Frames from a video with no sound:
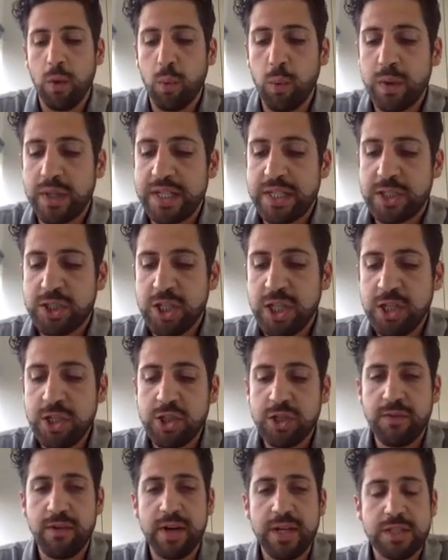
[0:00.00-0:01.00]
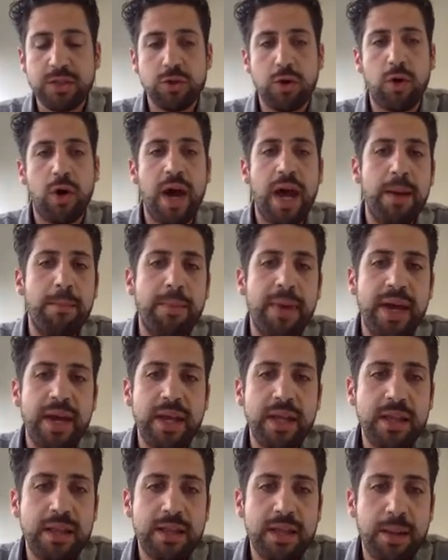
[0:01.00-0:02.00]
with the gingiva. So I
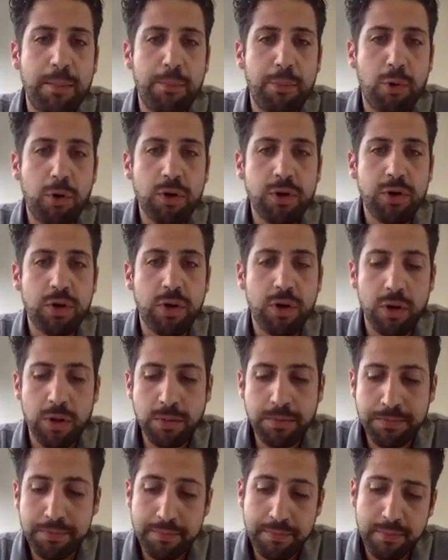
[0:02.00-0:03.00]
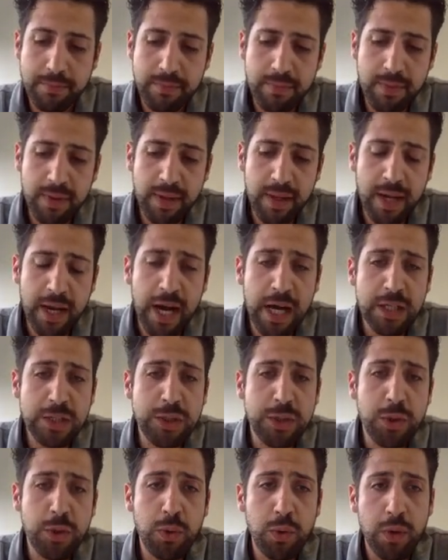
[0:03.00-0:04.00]
made the protocol how
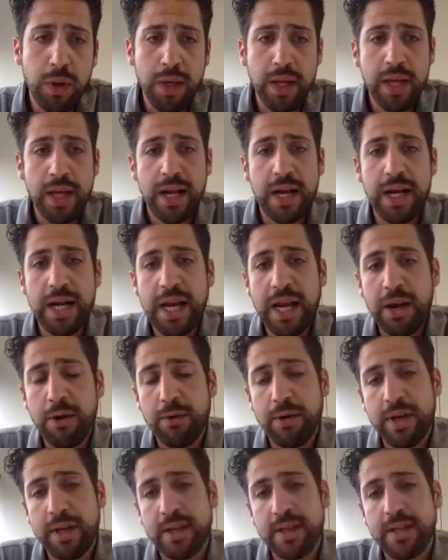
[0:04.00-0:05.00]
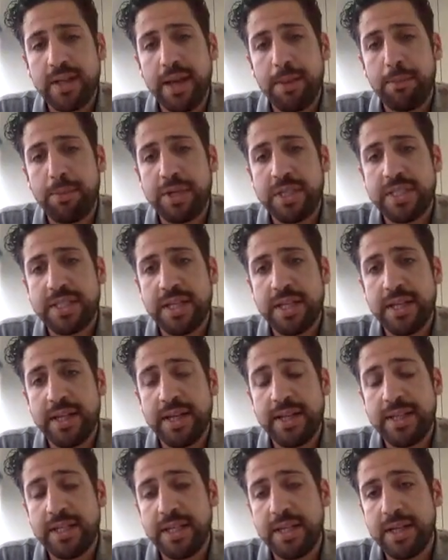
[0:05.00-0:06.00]
to layering the
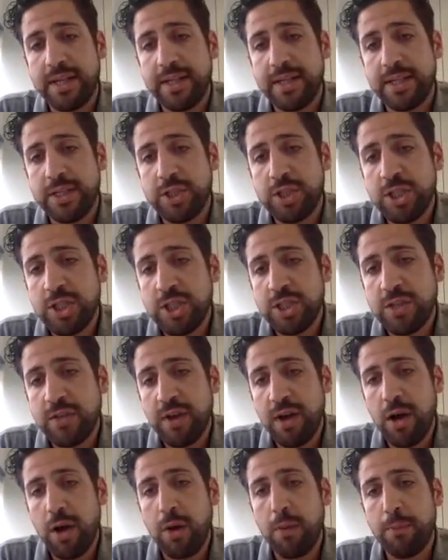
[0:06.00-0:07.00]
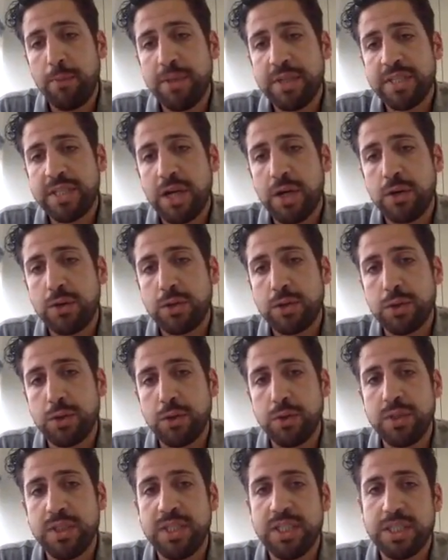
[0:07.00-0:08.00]
gingiva on Prettau
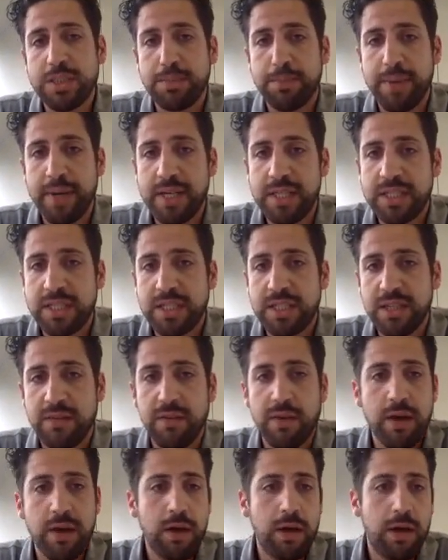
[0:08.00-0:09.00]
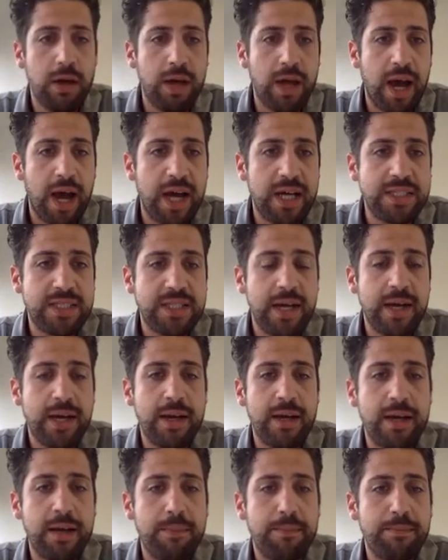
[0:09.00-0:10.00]
2 dispersive.
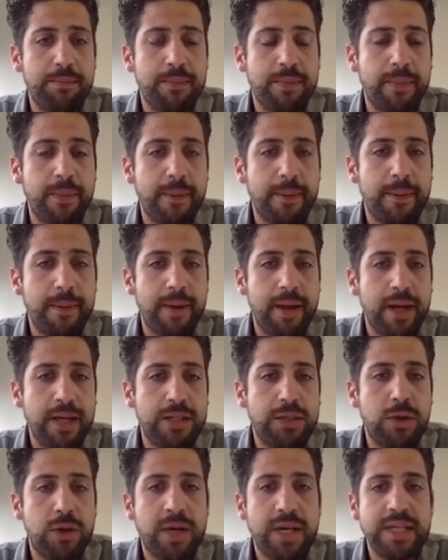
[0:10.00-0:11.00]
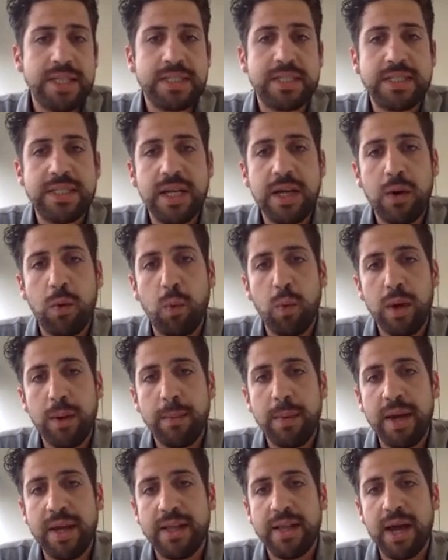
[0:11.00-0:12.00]
As you can see, we
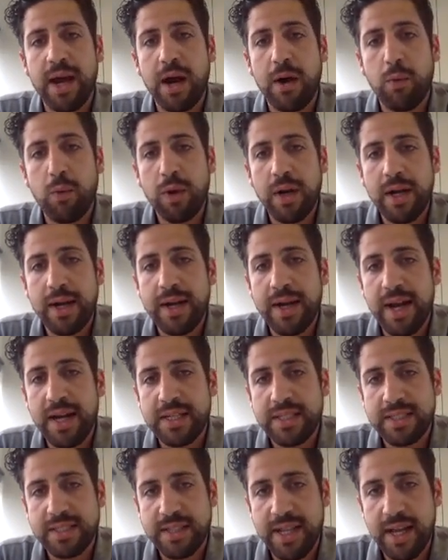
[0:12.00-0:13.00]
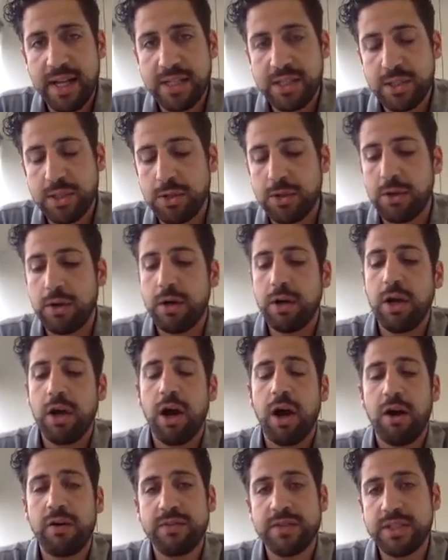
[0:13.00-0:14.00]
made a really nice texture
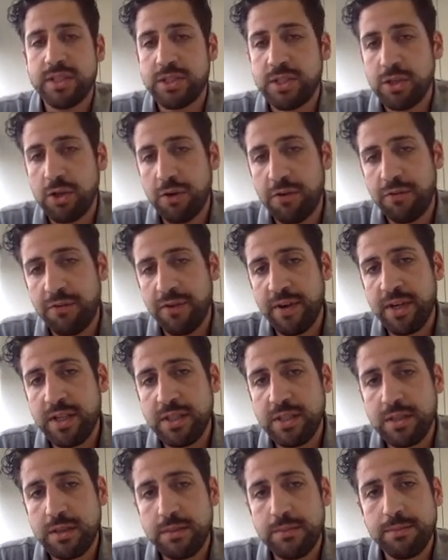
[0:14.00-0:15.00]
of the surface.